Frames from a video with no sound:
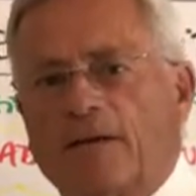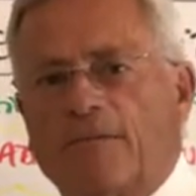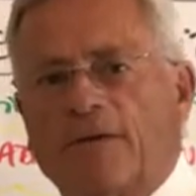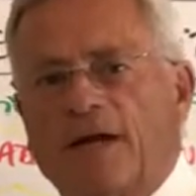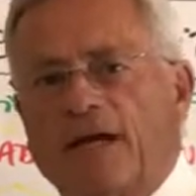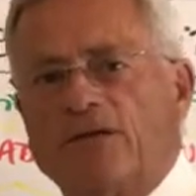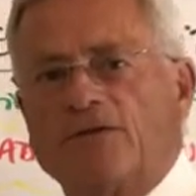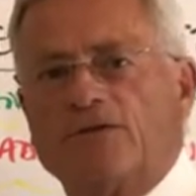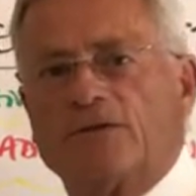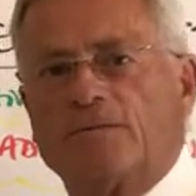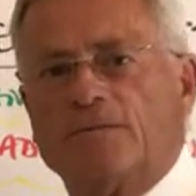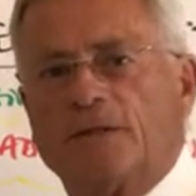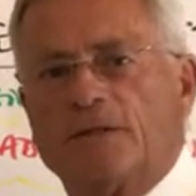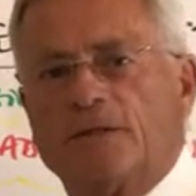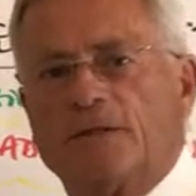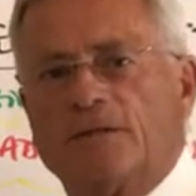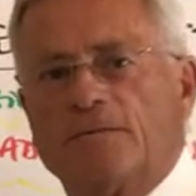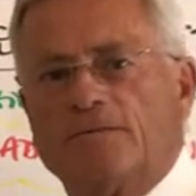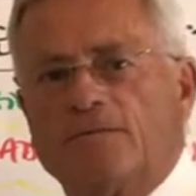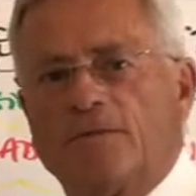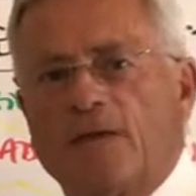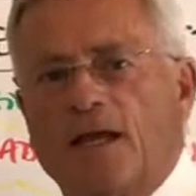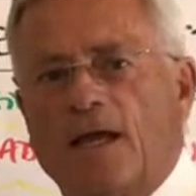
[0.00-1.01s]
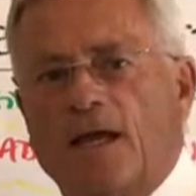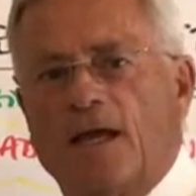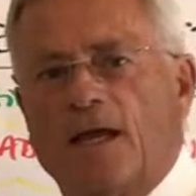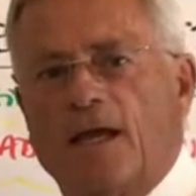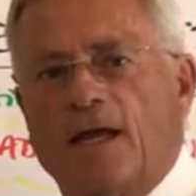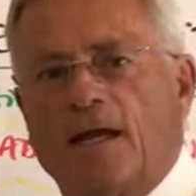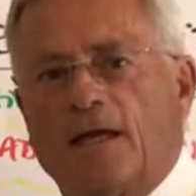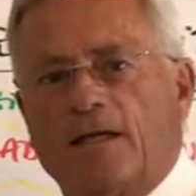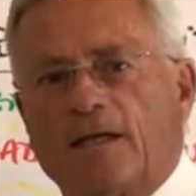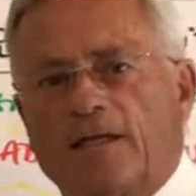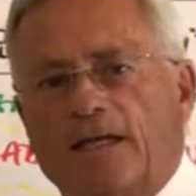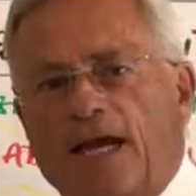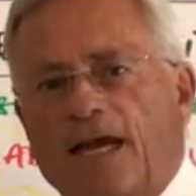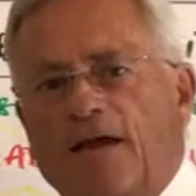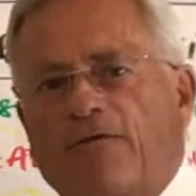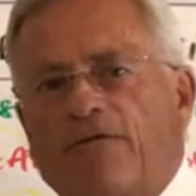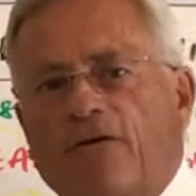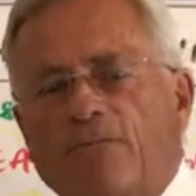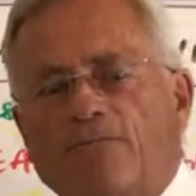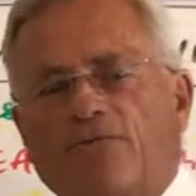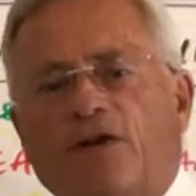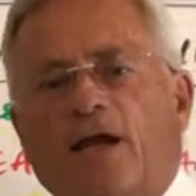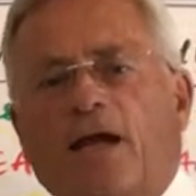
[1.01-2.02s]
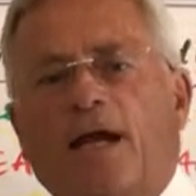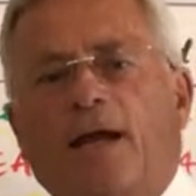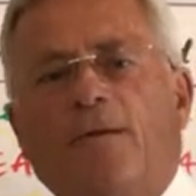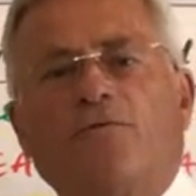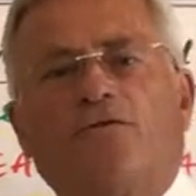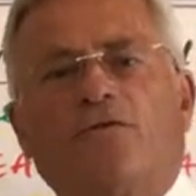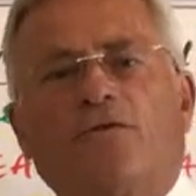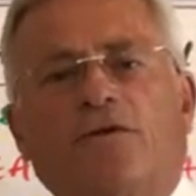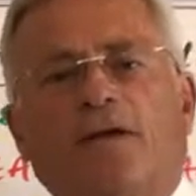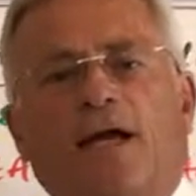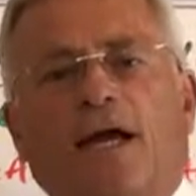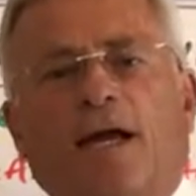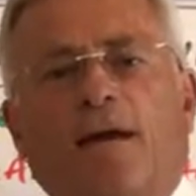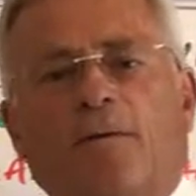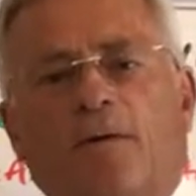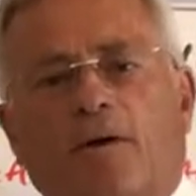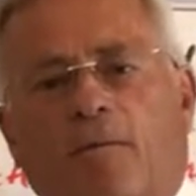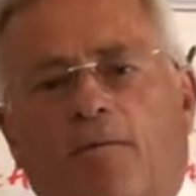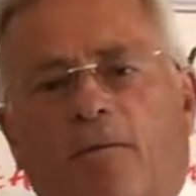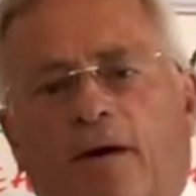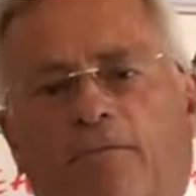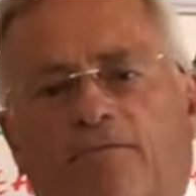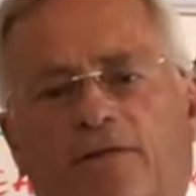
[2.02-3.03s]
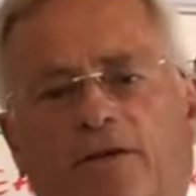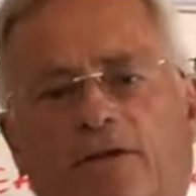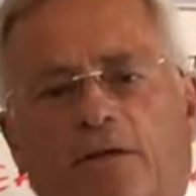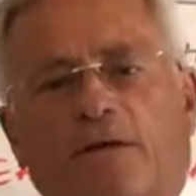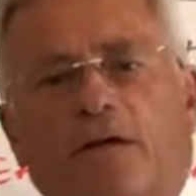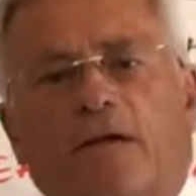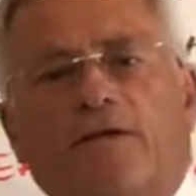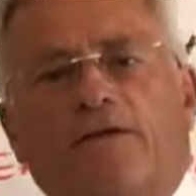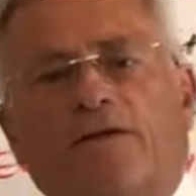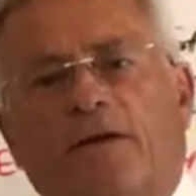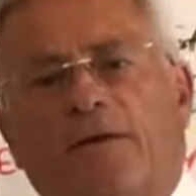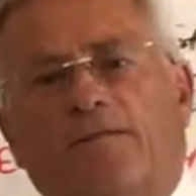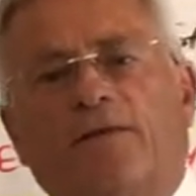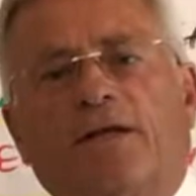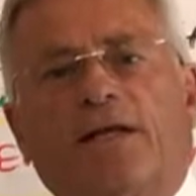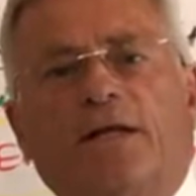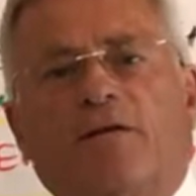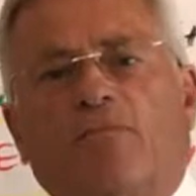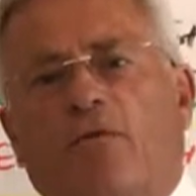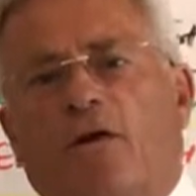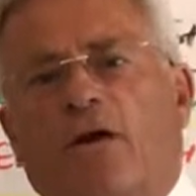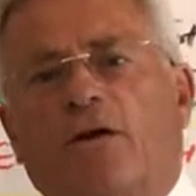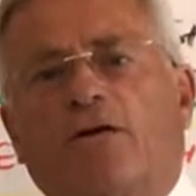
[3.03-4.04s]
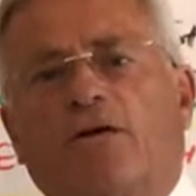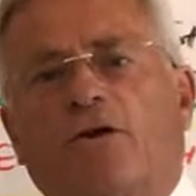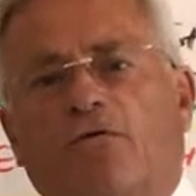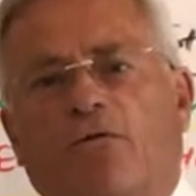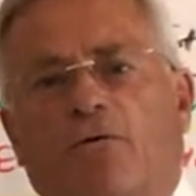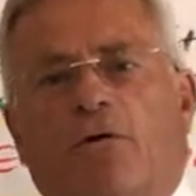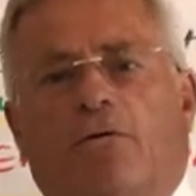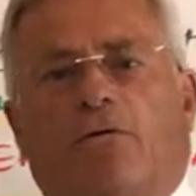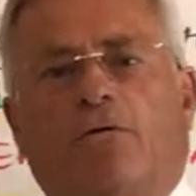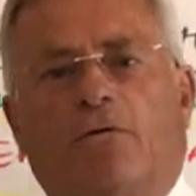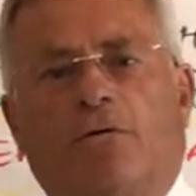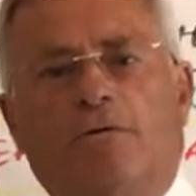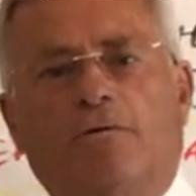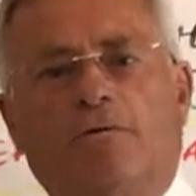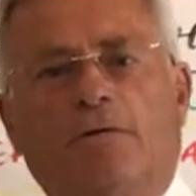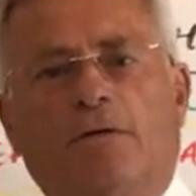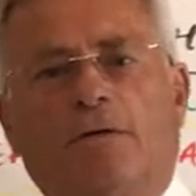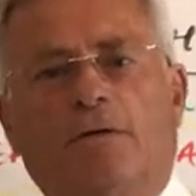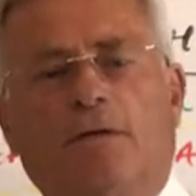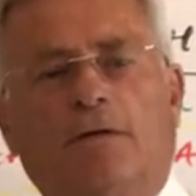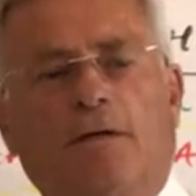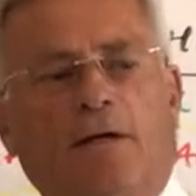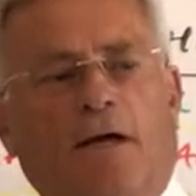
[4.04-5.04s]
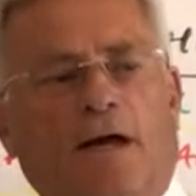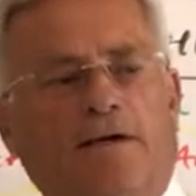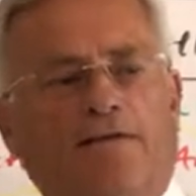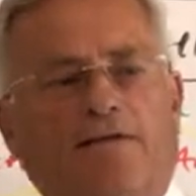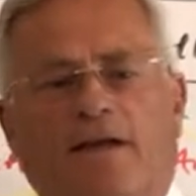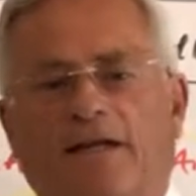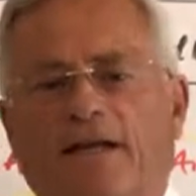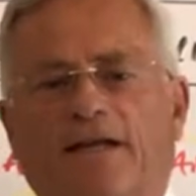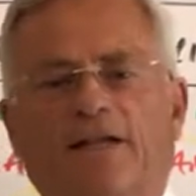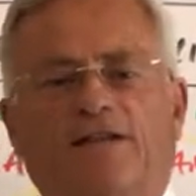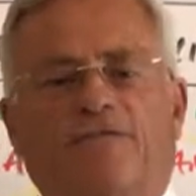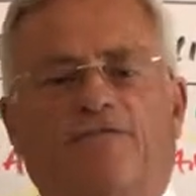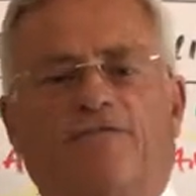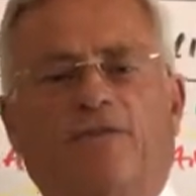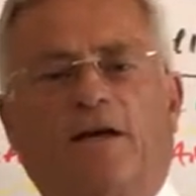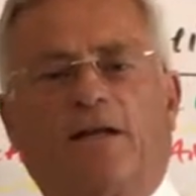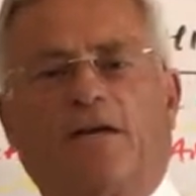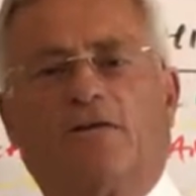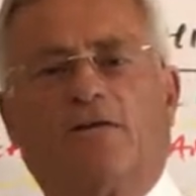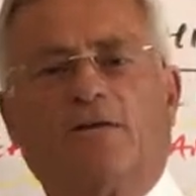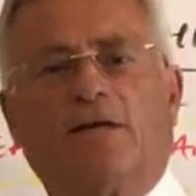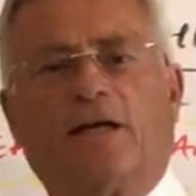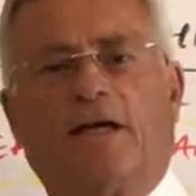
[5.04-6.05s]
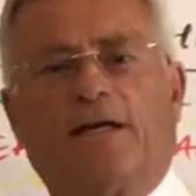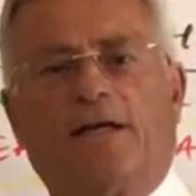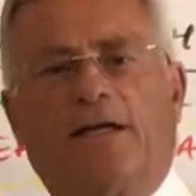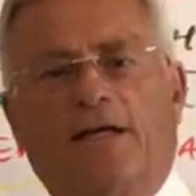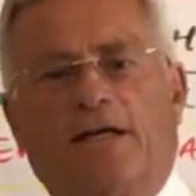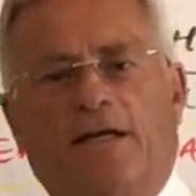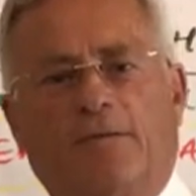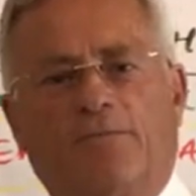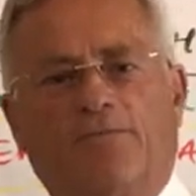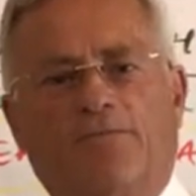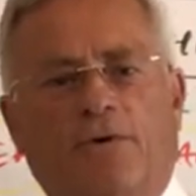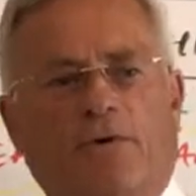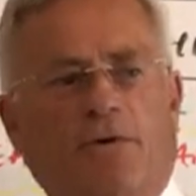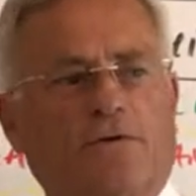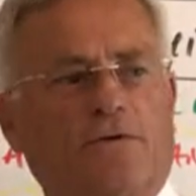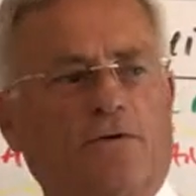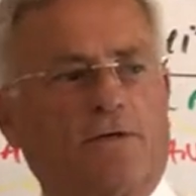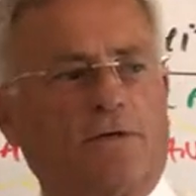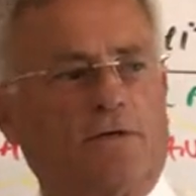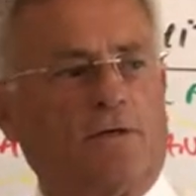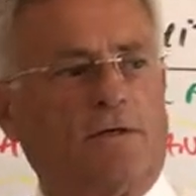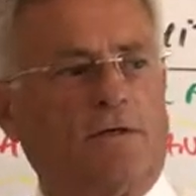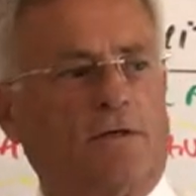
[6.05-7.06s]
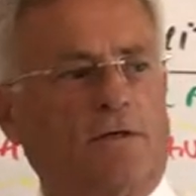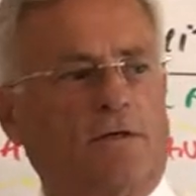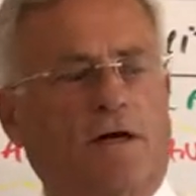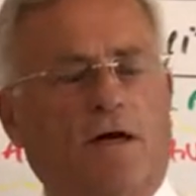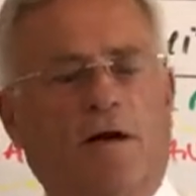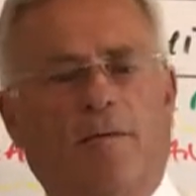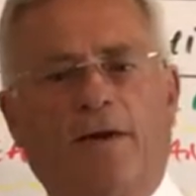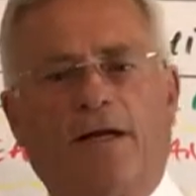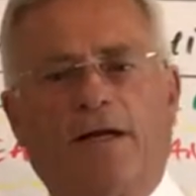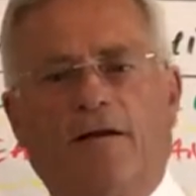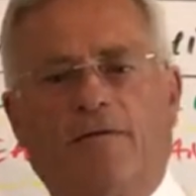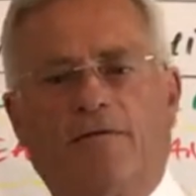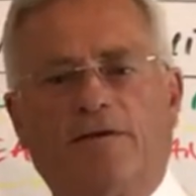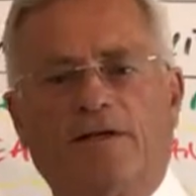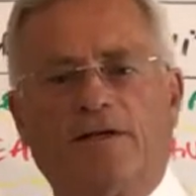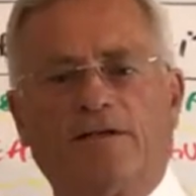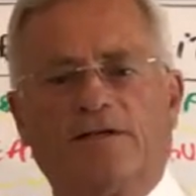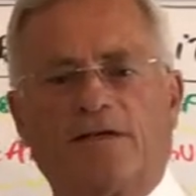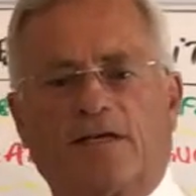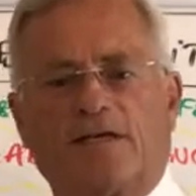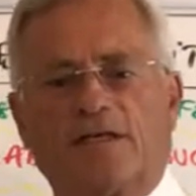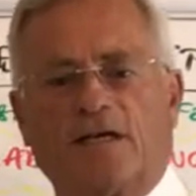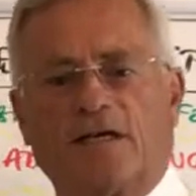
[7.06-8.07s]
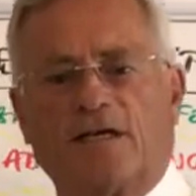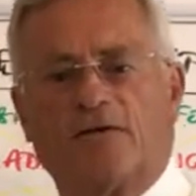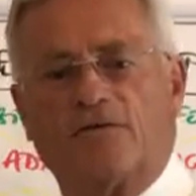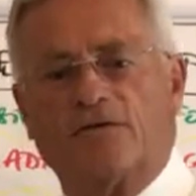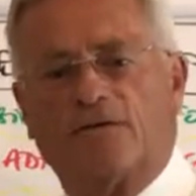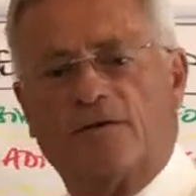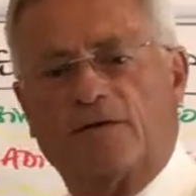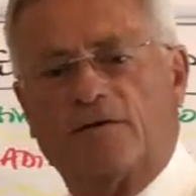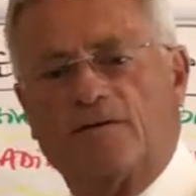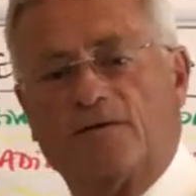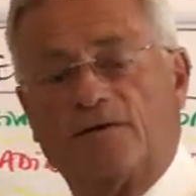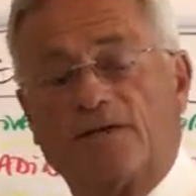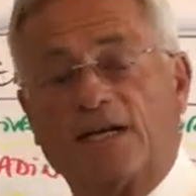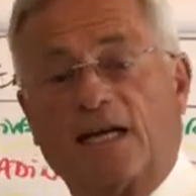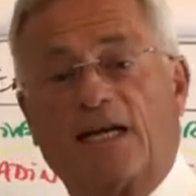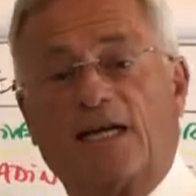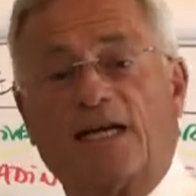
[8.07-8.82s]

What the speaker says: in management, they from time to time come up with the concept that they want to grow. I said, that's a very good idea, but how many of these executives are